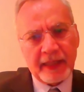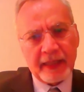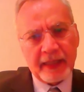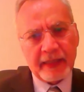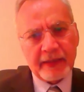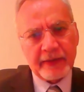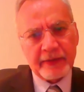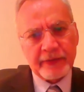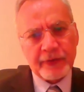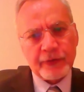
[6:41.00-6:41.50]

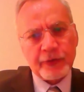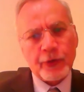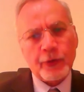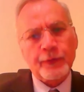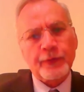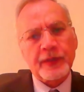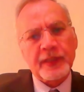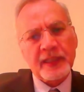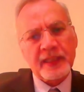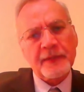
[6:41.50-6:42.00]
So within the
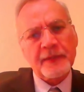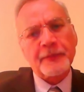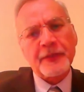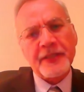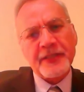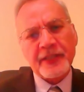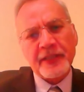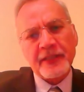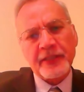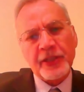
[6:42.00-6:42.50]

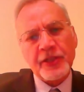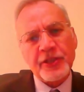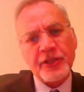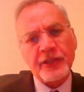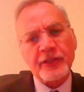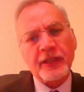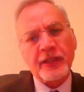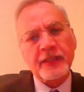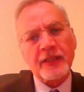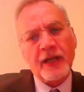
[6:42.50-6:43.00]
presentation, I
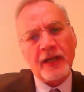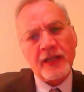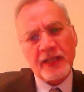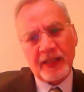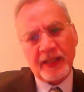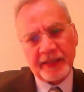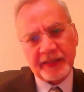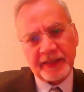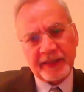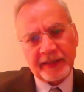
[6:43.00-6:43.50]
highlighted
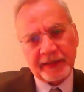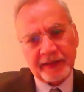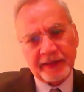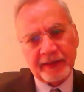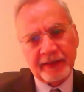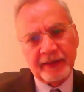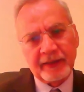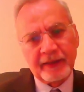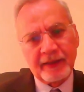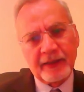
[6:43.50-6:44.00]

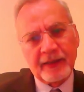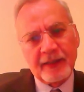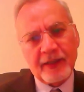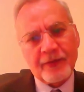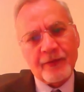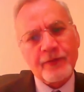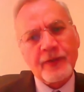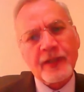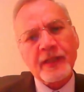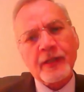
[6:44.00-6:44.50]

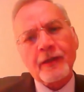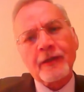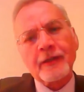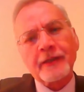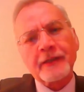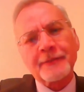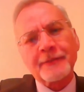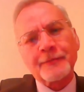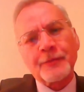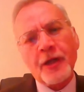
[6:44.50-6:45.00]
where are the
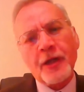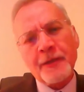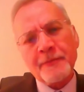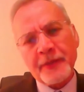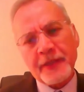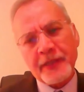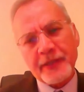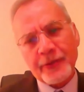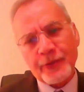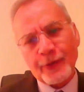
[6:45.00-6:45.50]
primary
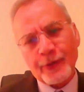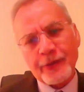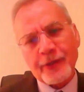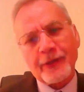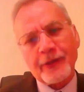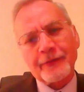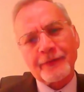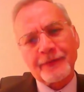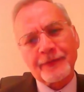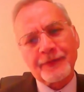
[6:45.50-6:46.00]
source of
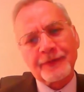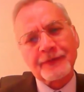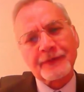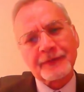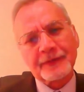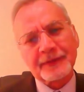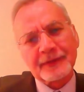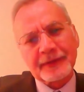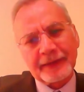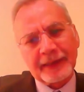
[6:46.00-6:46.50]

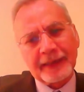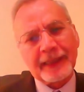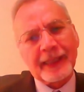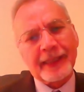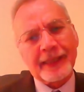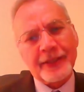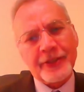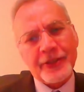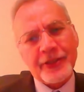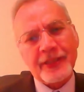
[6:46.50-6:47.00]

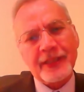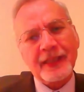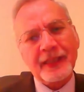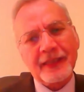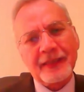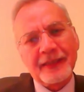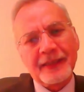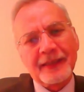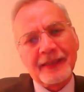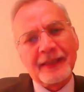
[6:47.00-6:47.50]
energy
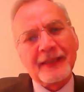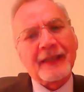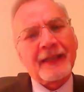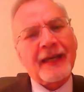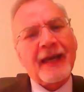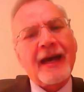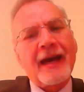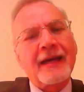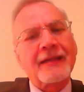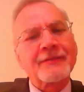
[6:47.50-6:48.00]

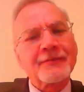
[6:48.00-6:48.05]
and